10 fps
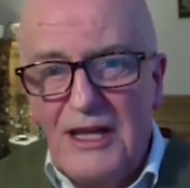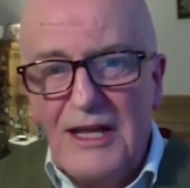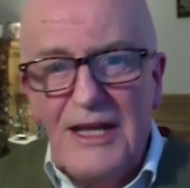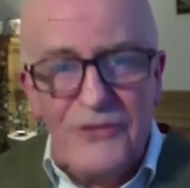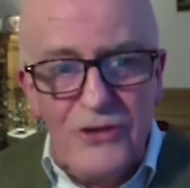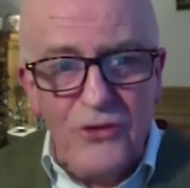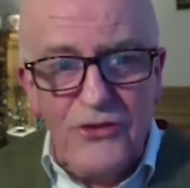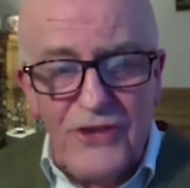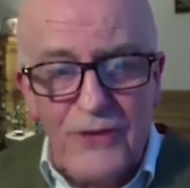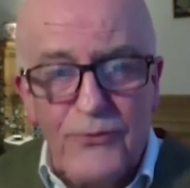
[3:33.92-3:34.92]
It's not
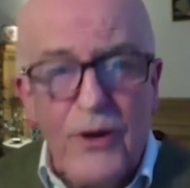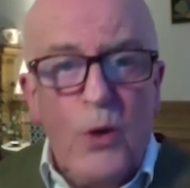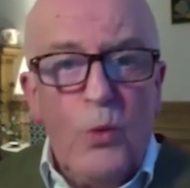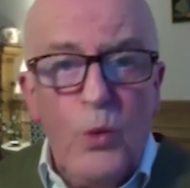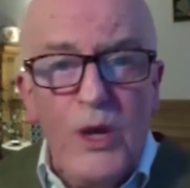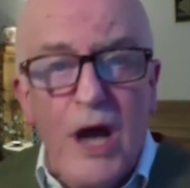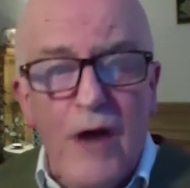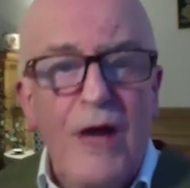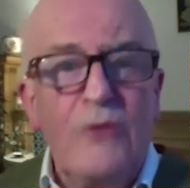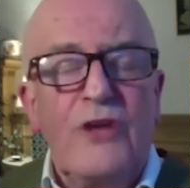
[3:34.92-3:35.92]
as if we
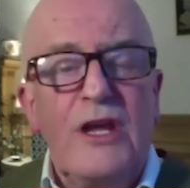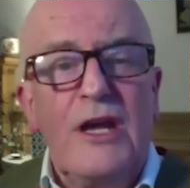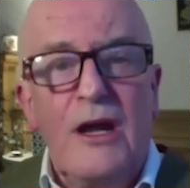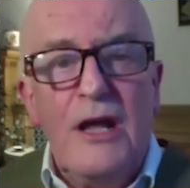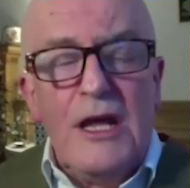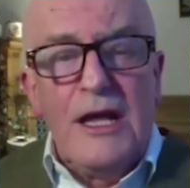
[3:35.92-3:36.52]
are out here